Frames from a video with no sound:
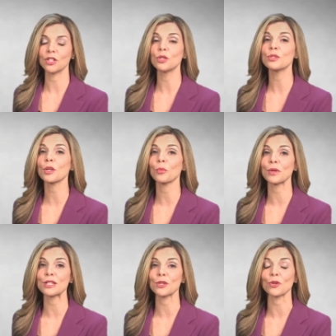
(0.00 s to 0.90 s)
Do some
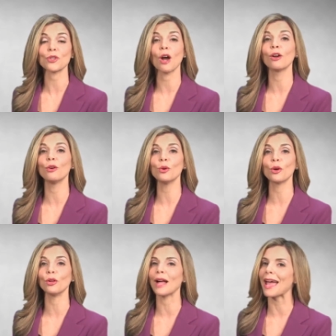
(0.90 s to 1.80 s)
research on
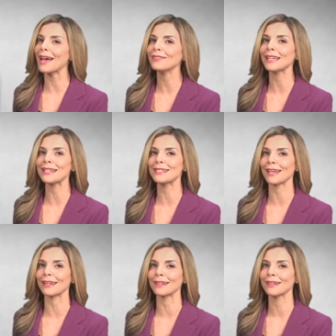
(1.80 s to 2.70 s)
Google and
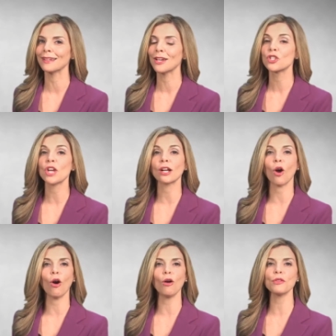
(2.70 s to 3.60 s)
LinkedIn. Check
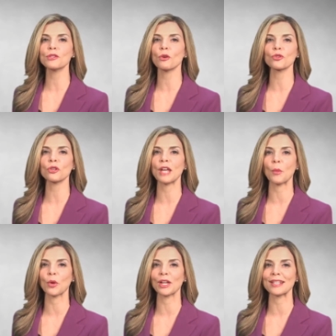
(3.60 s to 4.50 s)
all the social
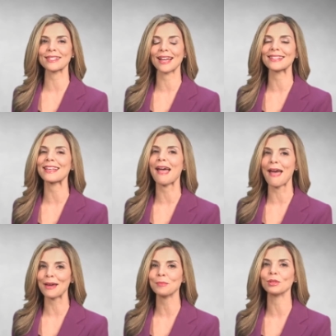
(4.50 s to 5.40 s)
networking sites
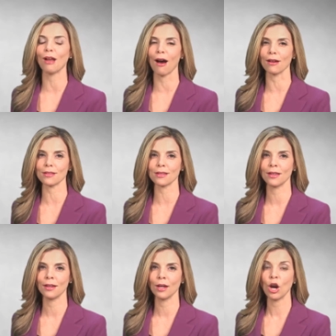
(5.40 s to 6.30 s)
and blogs.
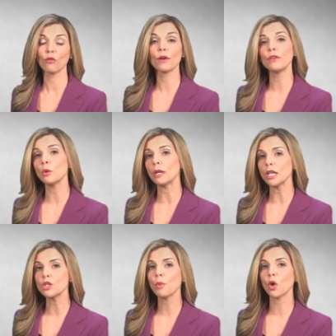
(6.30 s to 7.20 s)
Review
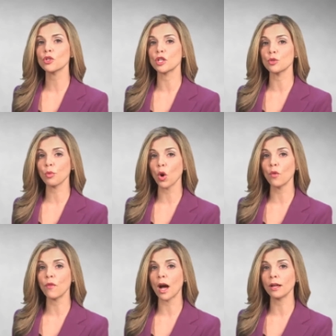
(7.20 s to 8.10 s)
each person's
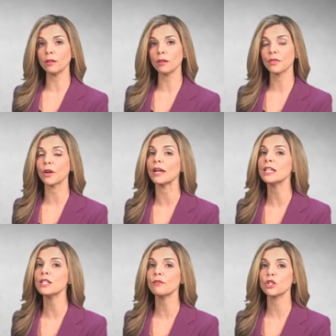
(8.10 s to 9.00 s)
profile, their
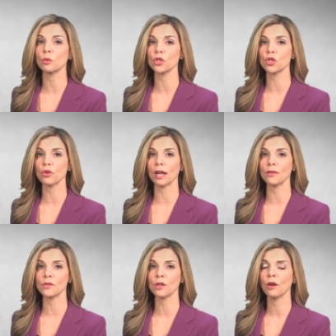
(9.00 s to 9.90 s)
individual
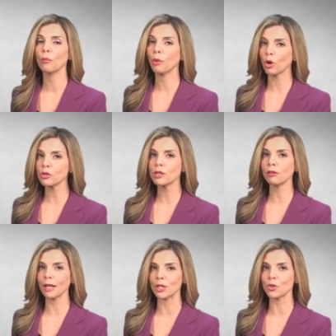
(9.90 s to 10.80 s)
strengths,
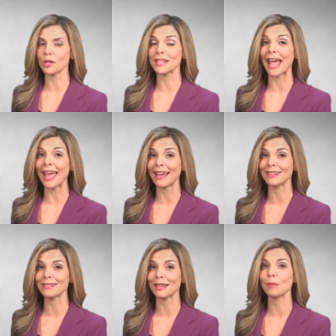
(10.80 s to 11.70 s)
personal interests
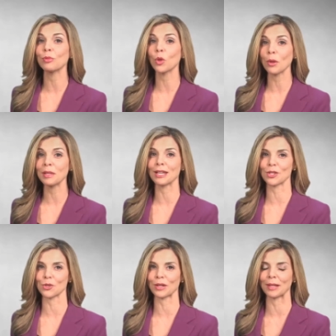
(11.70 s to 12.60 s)
and employment
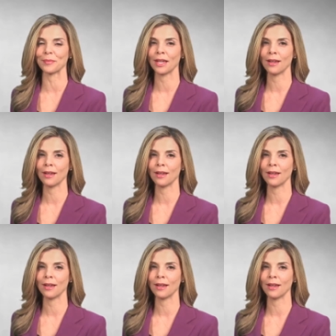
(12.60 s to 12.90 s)
history.